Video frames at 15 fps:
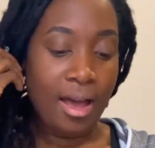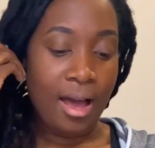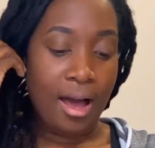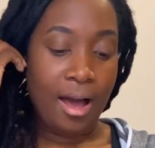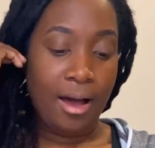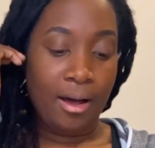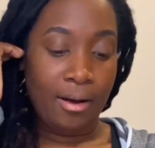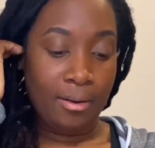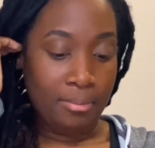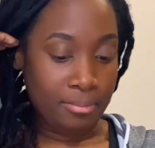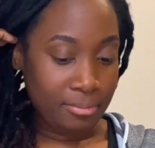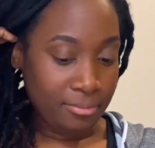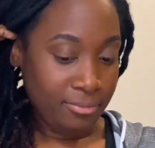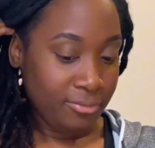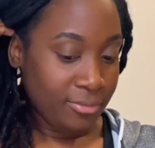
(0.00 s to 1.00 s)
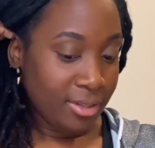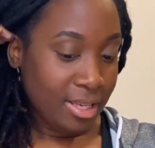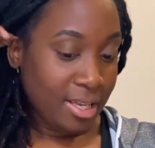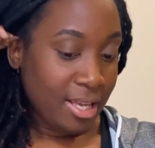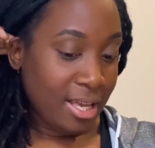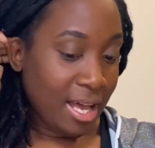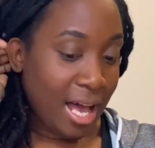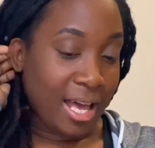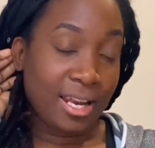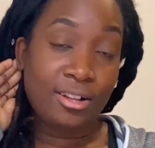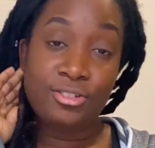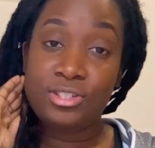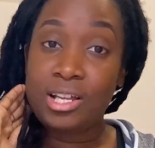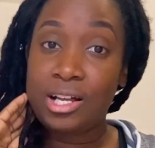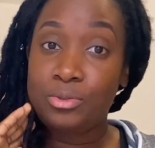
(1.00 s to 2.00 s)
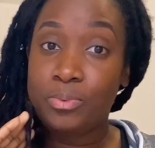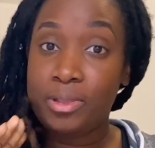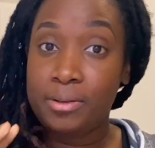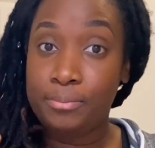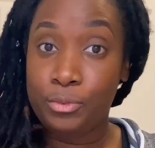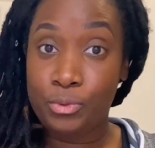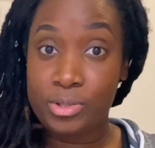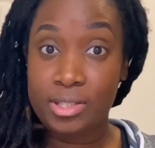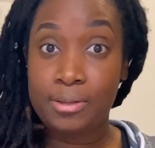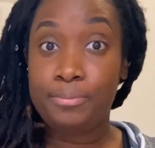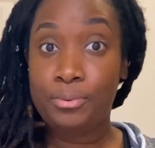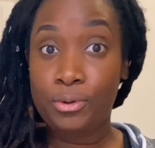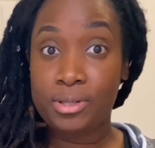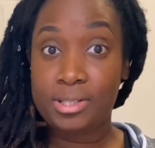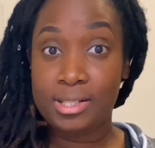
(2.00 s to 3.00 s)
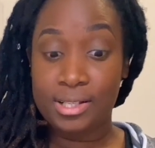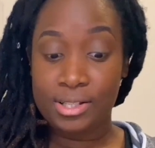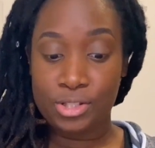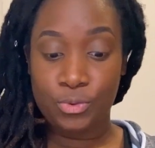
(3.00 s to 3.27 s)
And I'll start with the most important,